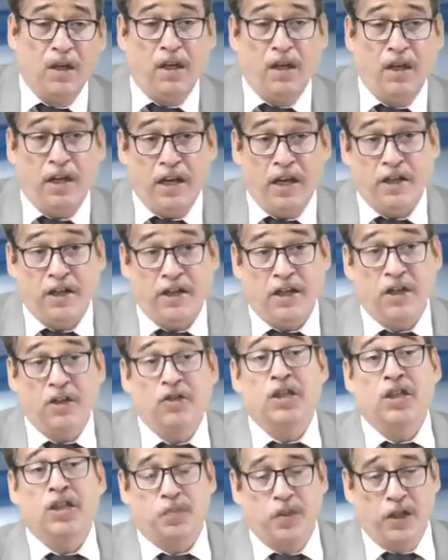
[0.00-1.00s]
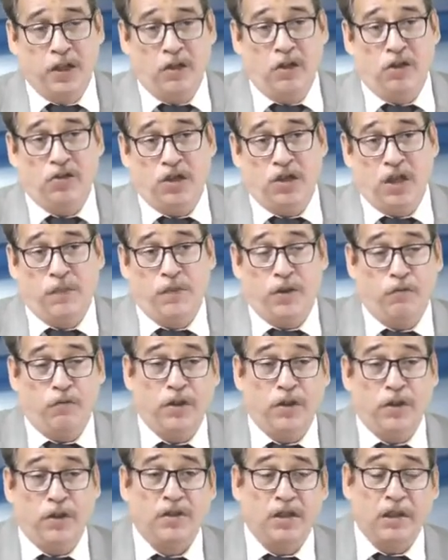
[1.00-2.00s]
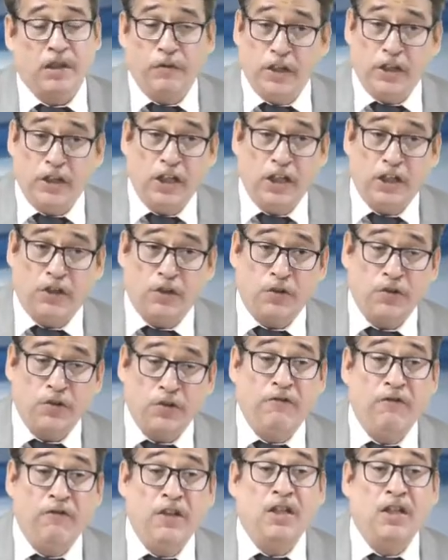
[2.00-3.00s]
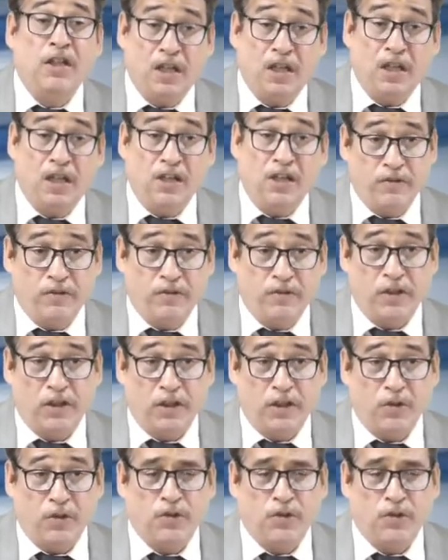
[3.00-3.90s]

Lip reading: aided this particular chapter with 78 or 79 MCQs.